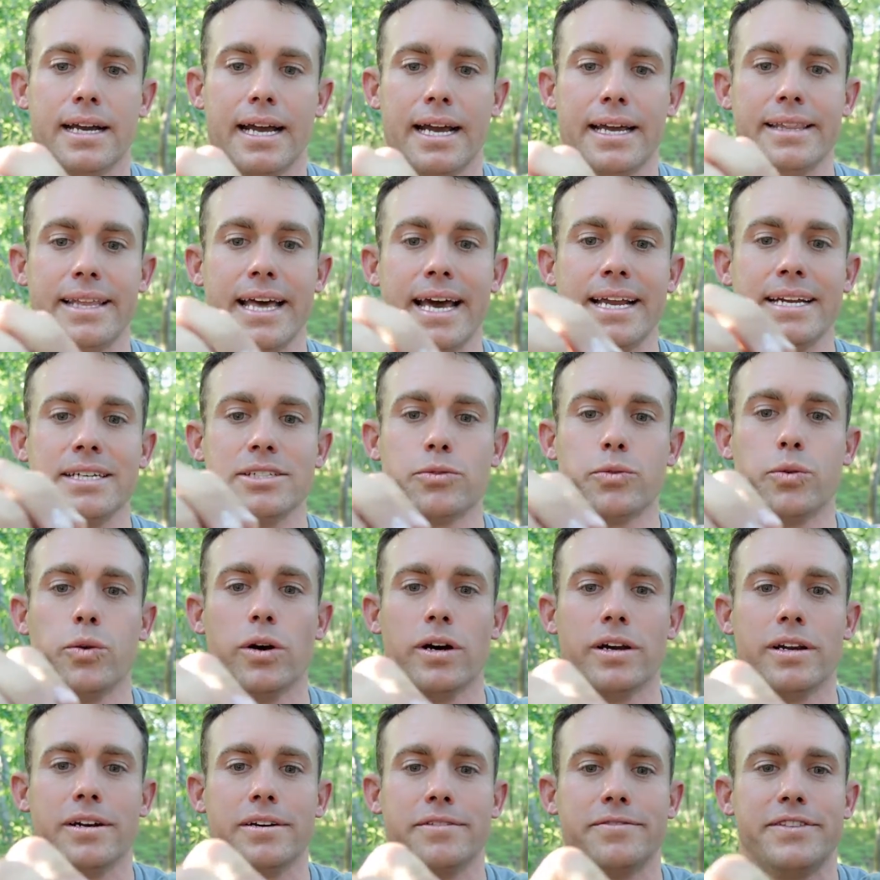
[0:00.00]
And that is
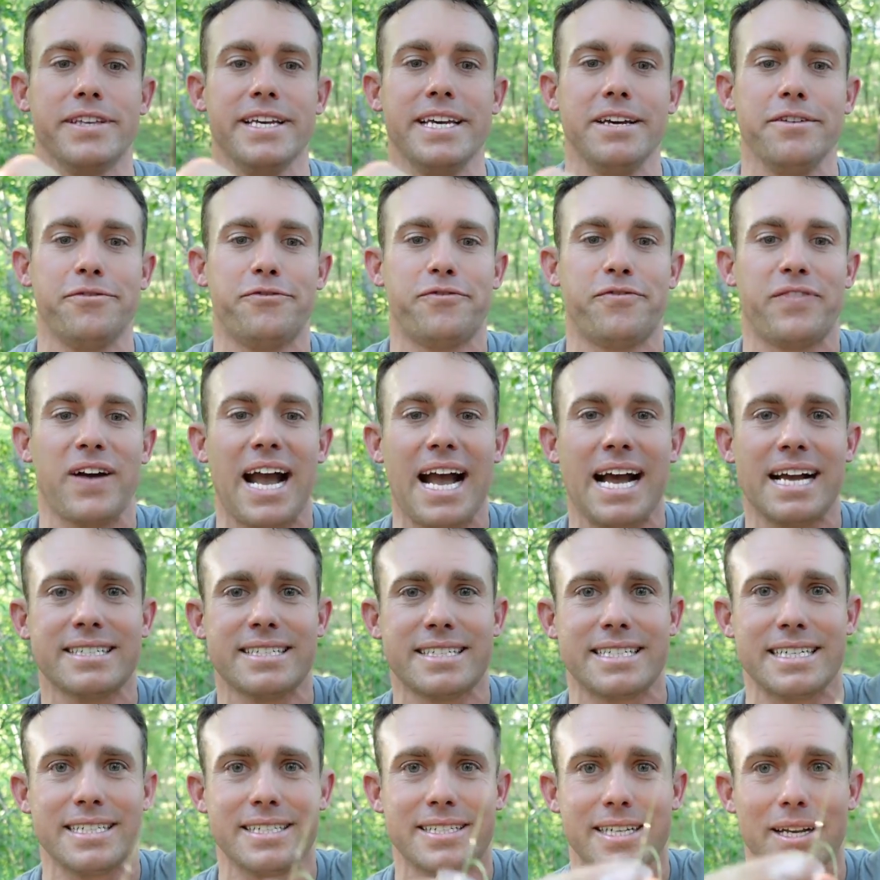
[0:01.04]
one of the
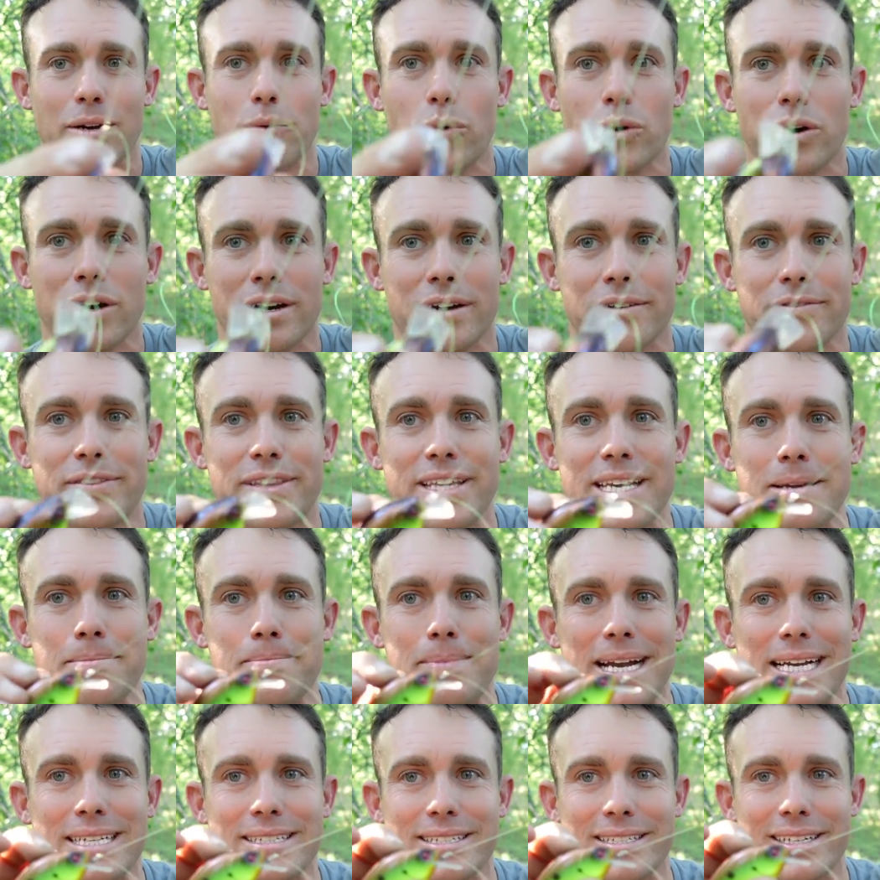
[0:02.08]
fastest and one of the
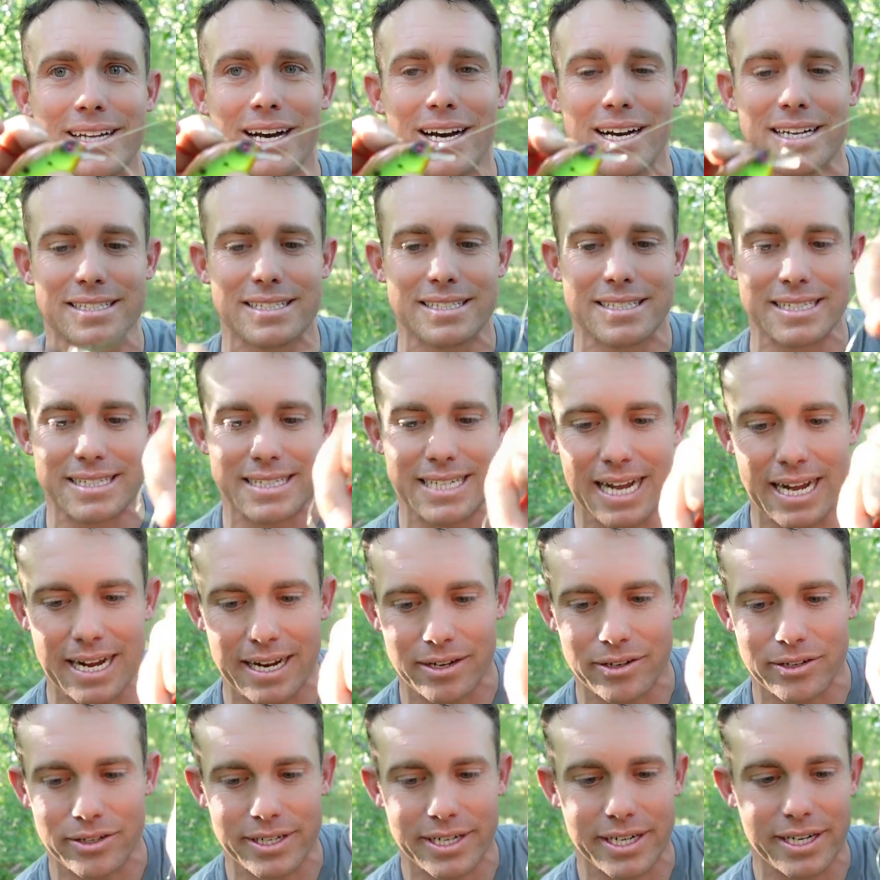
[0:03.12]
best knots to
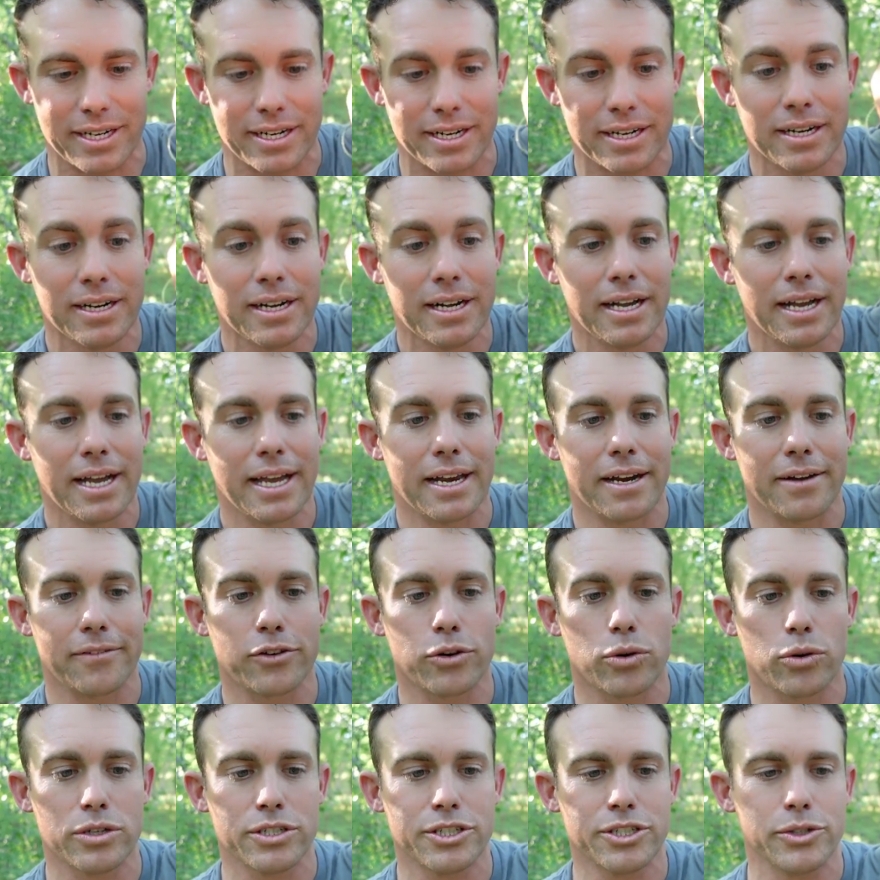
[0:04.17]
tie on here. And of
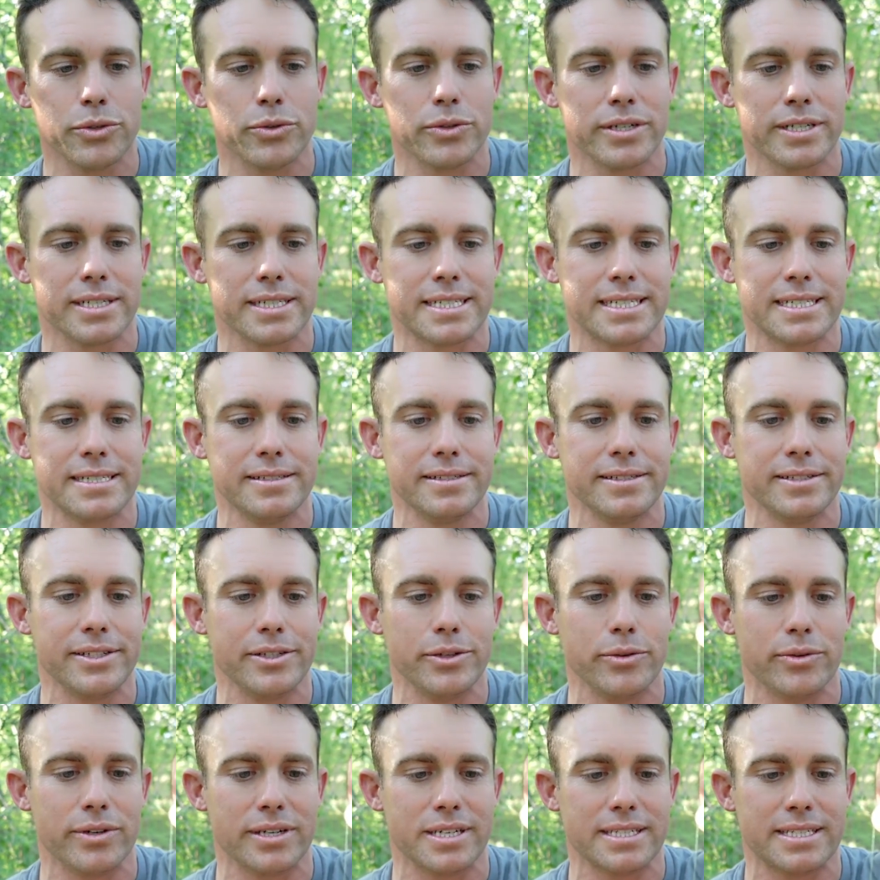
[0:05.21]
course you want
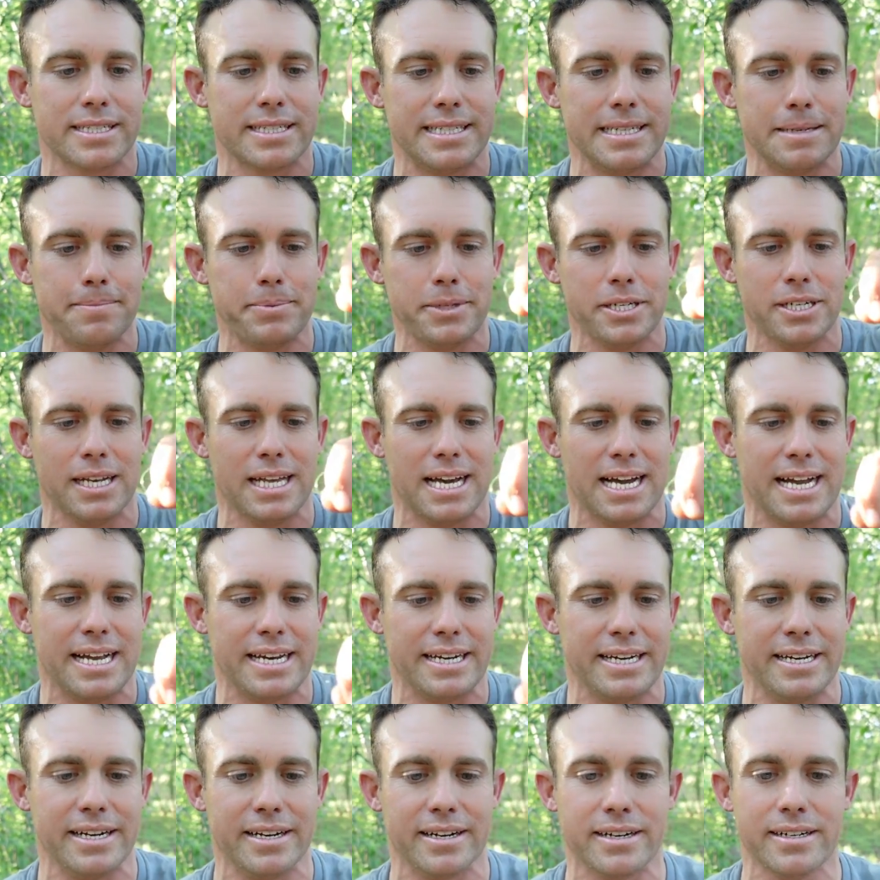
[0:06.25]
to snip your
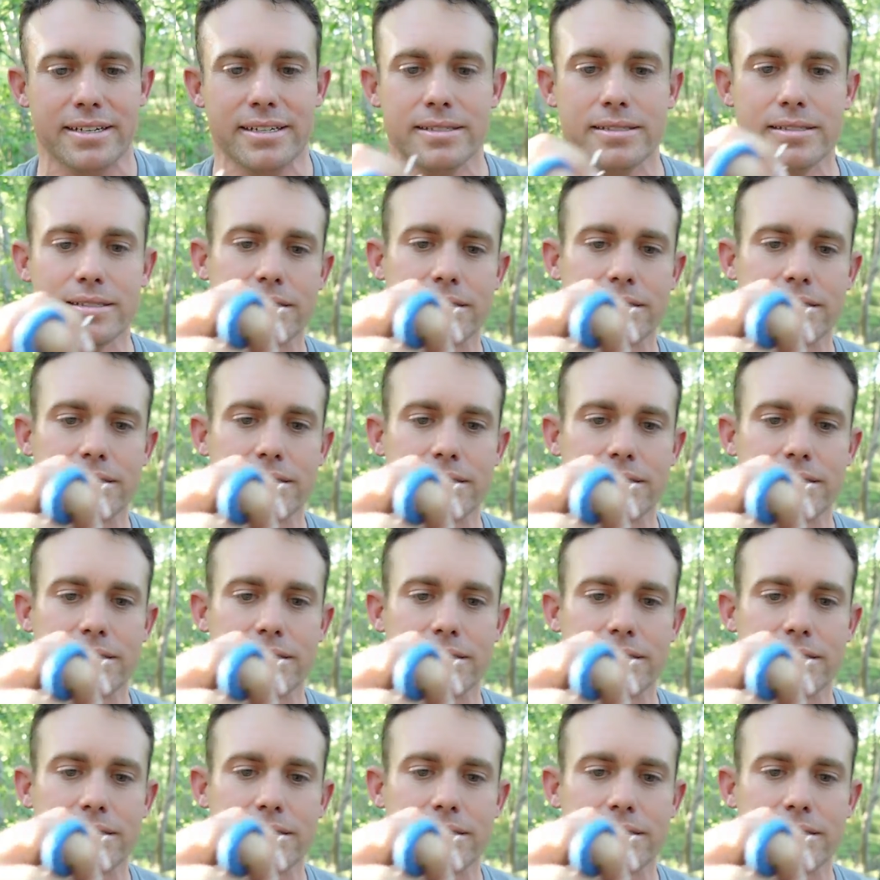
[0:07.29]
line here,